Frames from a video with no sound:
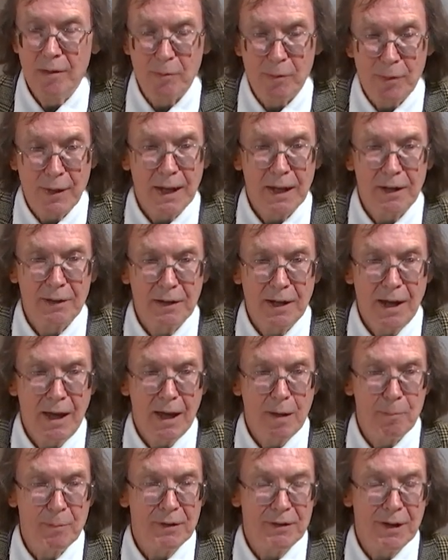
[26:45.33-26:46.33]
then
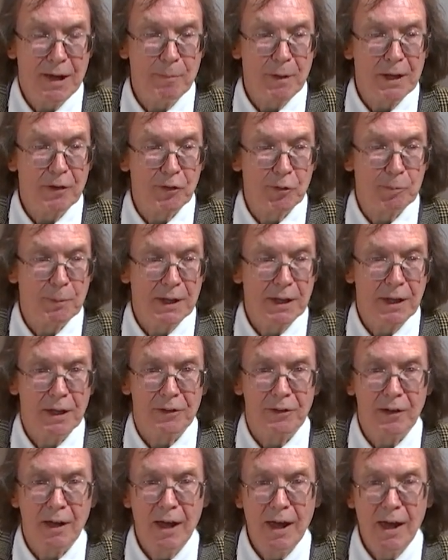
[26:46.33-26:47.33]
epidemics
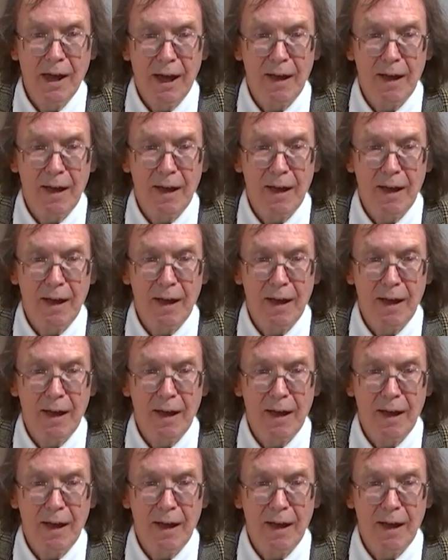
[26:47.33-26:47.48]
begin.